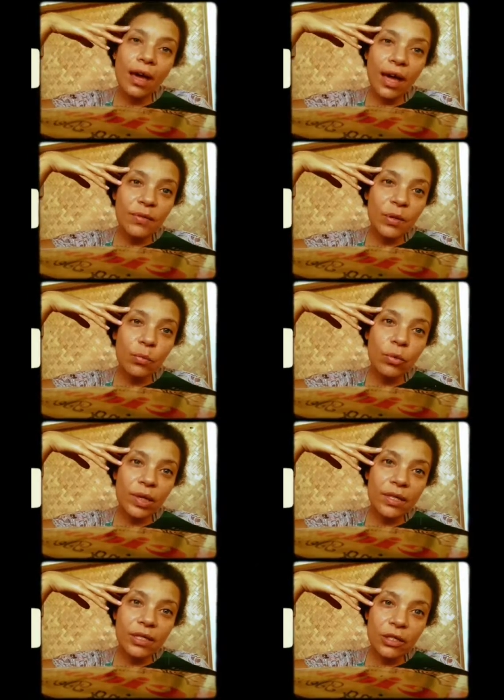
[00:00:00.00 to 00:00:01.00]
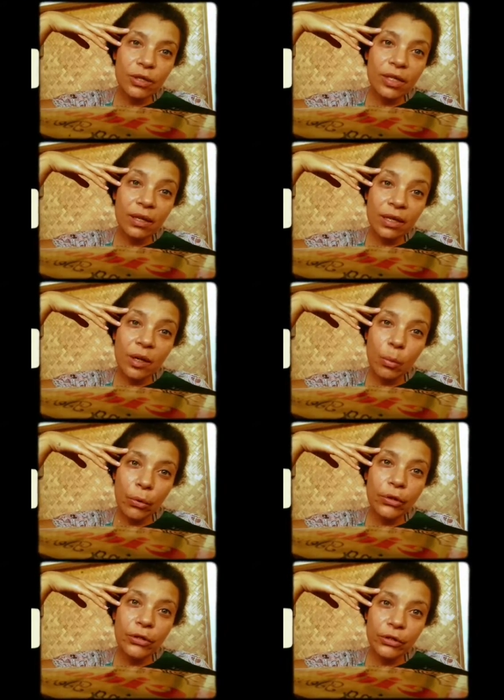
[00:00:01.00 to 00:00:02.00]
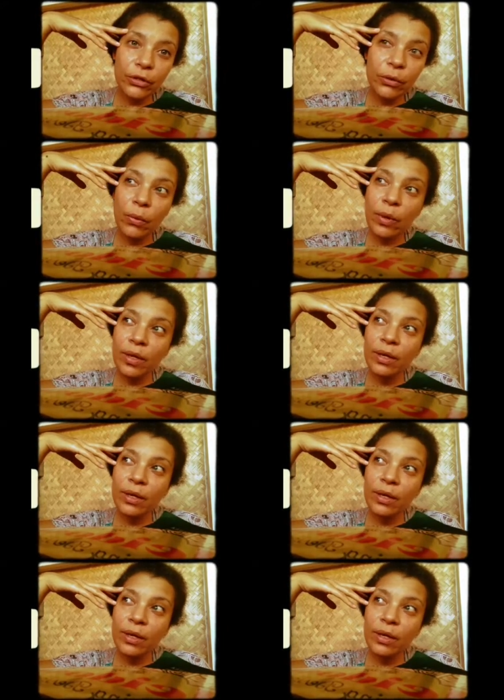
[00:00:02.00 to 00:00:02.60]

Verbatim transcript: I have some really serious cleanup work to do.